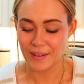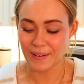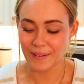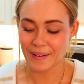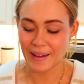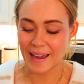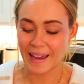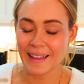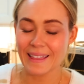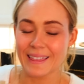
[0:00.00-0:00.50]

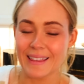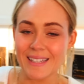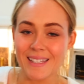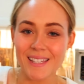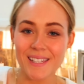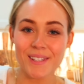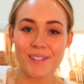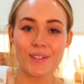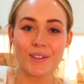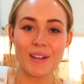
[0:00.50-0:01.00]
Okay, this
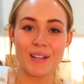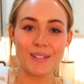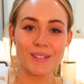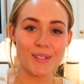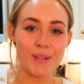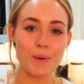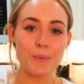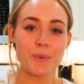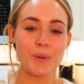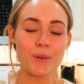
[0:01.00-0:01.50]
is looking
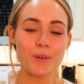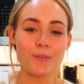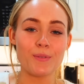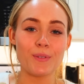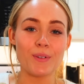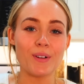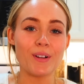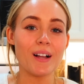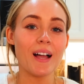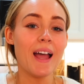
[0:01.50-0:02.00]
so
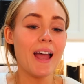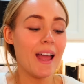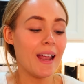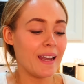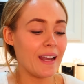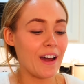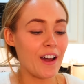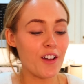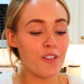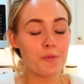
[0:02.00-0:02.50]
beautiful.
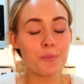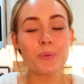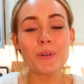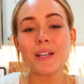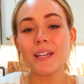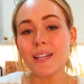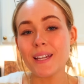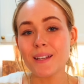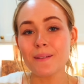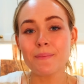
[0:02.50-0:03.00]
Now I've
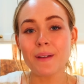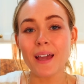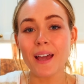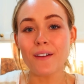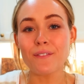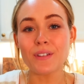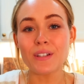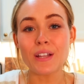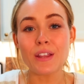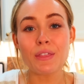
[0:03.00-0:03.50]
preheated my
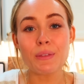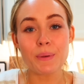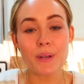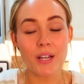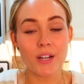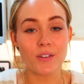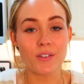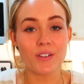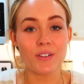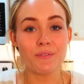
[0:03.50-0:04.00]
oven to
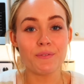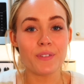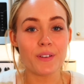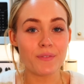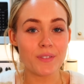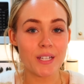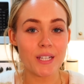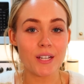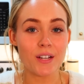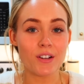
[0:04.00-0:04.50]

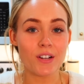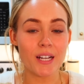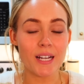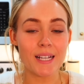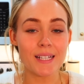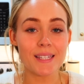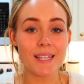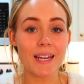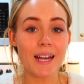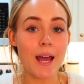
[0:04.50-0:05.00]
350
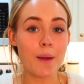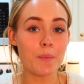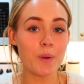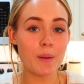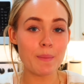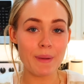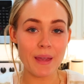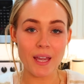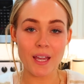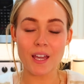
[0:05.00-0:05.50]
degrees and I'm gonna
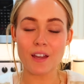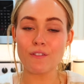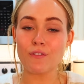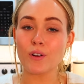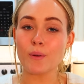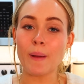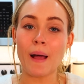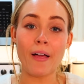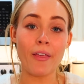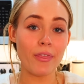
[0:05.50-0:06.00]
bake it for
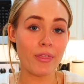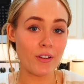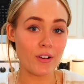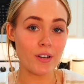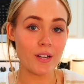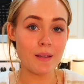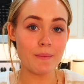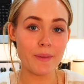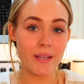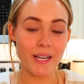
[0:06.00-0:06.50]
about
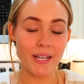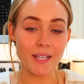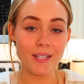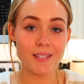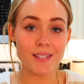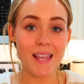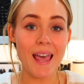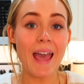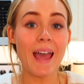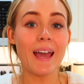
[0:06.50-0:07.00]
30
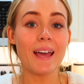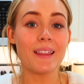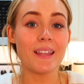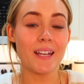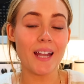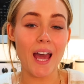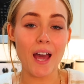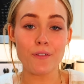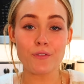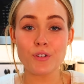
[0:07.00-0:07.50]
minutes. And then
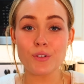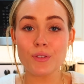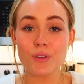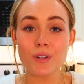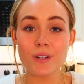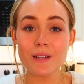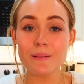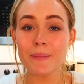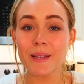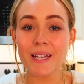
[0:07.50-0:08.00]
after
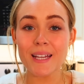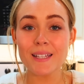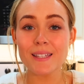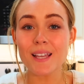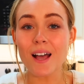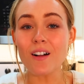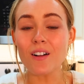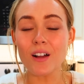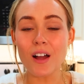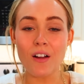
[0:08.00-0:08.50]
30 minutes,
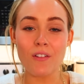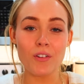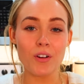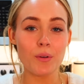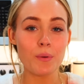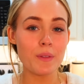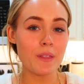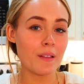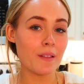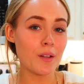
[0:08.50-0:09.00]
I'll cover it
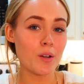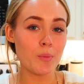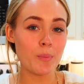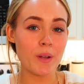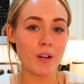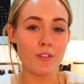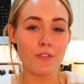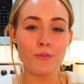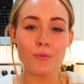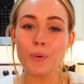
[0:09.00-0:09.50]
with a little bit
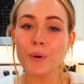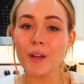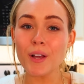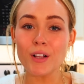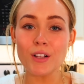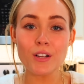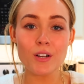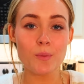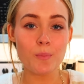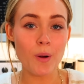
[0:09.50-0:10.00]
of
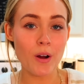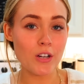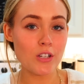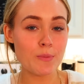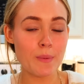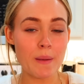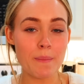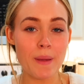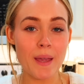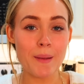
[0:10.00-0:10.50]
foil or
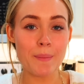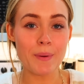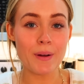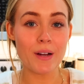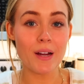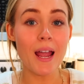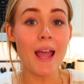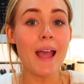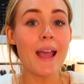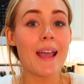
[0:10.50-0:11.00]
parchment
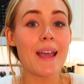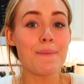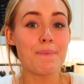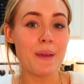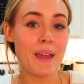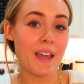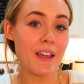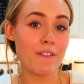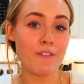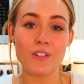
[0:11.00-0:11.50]
paper and bake it